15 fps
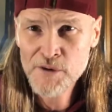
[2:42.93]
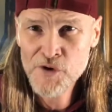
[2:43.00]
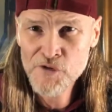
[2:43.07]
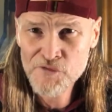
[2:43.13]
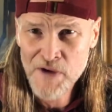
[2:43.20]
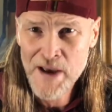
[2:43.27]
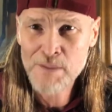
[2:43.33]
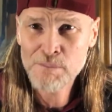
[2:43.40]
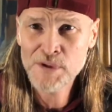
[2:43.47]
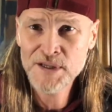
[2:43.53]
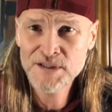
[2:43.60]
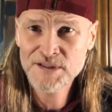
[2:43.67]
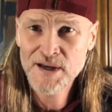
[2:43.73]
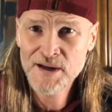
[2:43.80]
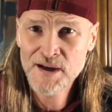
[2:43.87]

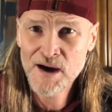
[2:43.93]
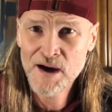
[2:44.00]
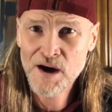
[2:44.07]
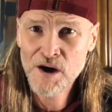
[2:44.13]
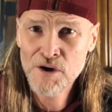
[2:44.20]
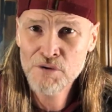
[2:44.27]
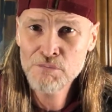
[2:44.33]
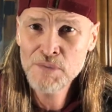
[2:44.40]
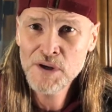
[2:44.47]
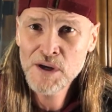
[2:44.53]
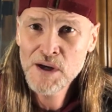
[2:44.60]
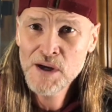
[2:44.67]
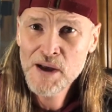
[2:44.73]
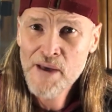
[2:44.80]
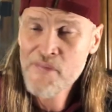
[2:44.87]
family's sitting at home
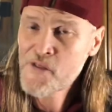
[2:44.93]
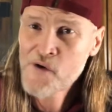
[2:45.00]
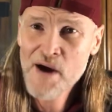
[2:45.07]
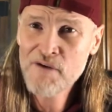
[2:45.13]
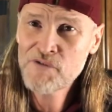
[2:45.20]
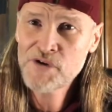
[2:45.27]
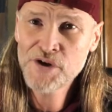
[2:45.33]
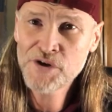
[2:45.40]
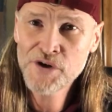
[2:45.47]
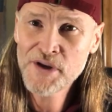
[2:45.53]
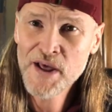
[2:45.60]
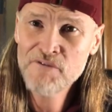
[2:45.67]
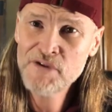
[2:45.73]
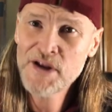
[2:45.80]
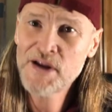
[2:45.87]
and they're having a good
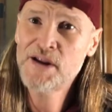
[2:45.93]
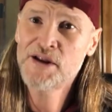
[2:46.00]
evening,